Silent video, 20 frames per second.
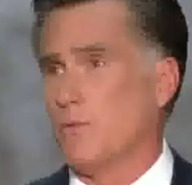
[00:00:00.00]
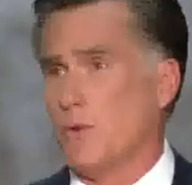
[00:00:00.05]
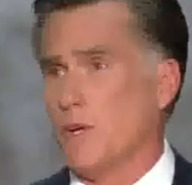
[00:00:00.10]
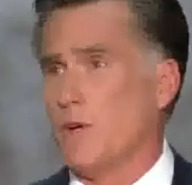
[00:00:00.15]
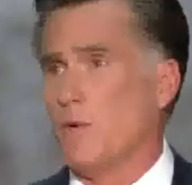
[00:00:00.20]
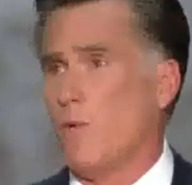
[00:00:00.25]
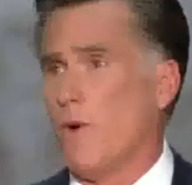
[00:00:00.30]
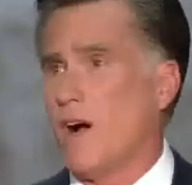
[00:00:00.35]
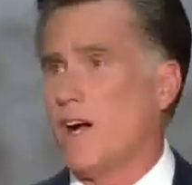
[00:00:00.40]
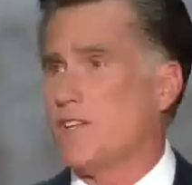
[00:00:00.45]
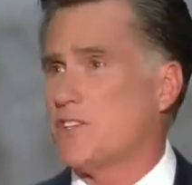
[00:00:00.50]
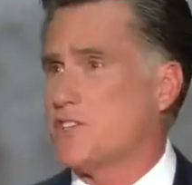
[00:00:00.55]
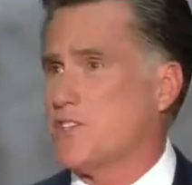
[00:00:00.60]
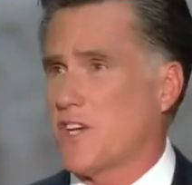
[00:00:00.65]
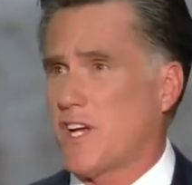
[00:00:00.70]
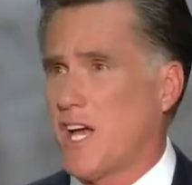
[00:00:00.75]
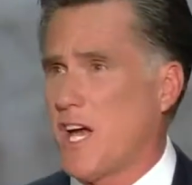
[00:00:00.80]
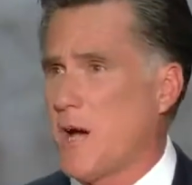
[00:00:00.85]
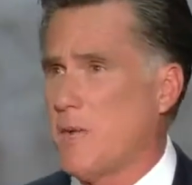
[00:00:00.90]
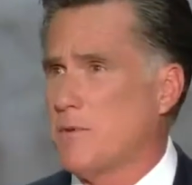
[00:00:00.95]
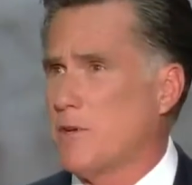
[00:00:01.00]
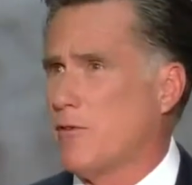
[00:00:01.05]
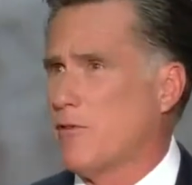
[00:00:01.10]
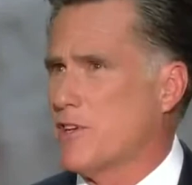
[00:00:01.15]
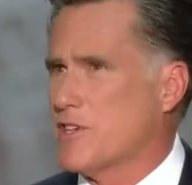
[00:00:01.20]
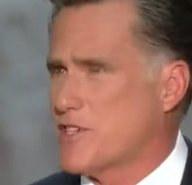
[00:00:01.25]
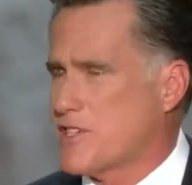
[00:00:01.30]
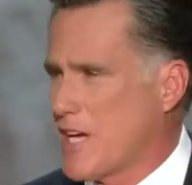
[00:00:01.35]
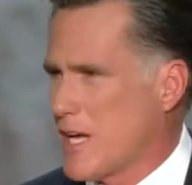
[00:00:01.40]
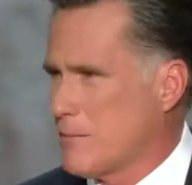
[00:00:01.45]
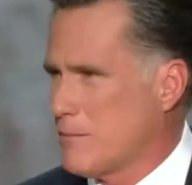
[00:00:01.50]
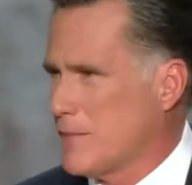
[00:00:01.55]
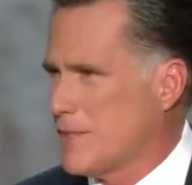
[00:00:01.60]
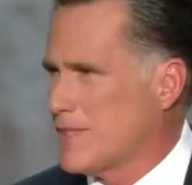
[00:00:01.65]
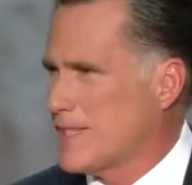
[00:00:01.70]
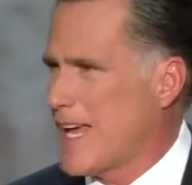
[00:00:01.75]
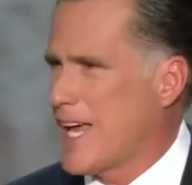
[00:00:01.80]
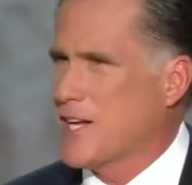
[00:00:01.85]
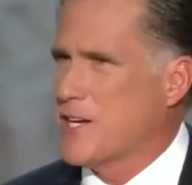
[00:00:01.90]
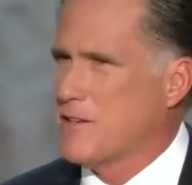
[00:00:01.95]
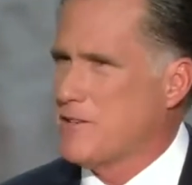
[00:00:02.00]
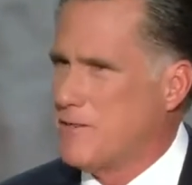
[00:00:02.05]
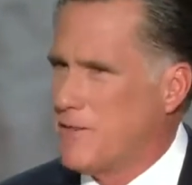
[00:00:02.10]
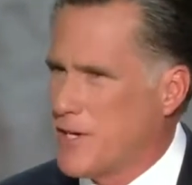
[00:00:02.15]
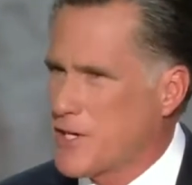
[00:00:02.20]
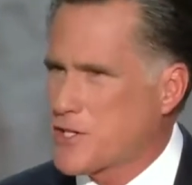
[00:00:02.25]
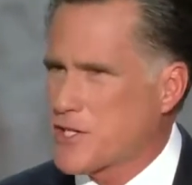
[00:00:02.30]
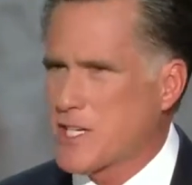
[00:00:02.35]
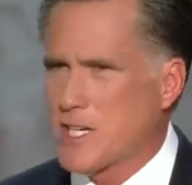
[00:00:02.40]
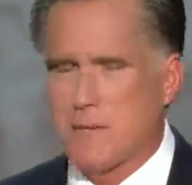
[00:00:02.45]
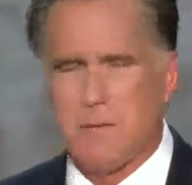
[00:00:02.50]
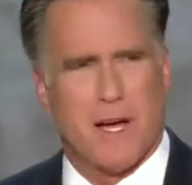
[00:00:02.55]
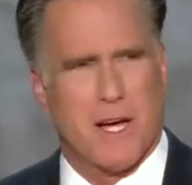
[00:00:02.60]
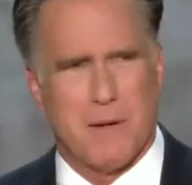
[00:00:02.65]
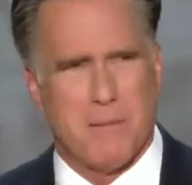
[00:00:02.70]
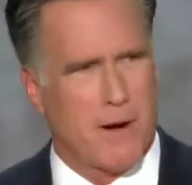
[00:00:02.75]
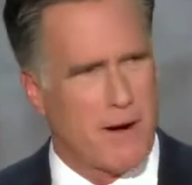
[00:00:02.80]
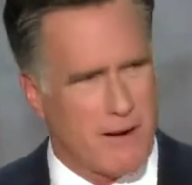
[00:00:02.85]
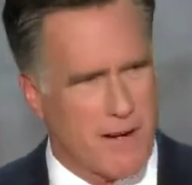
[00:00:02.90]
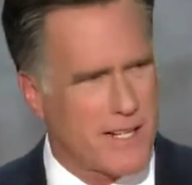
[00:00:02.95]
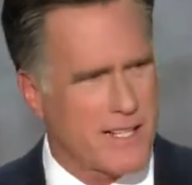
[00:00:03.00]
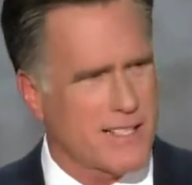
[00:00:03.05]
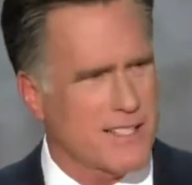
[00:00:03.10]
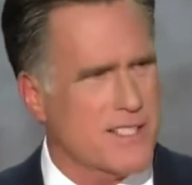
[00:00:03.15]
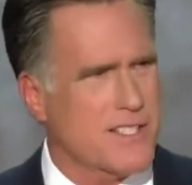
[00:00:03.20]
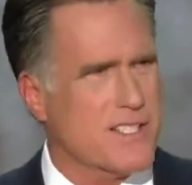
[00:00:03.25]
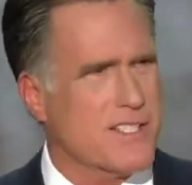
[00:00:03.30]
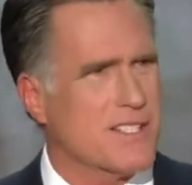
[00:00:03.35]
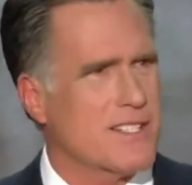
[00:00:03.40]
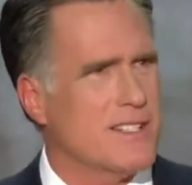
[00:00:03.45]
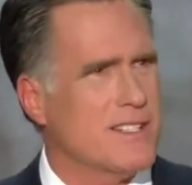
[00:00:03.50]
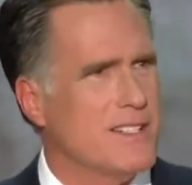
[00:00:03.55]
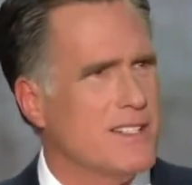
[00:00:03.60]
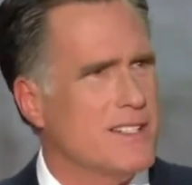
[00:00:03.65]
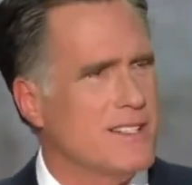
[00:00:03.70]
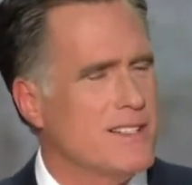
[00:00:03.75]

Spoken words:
that we want succumb to resentment and division among Americans?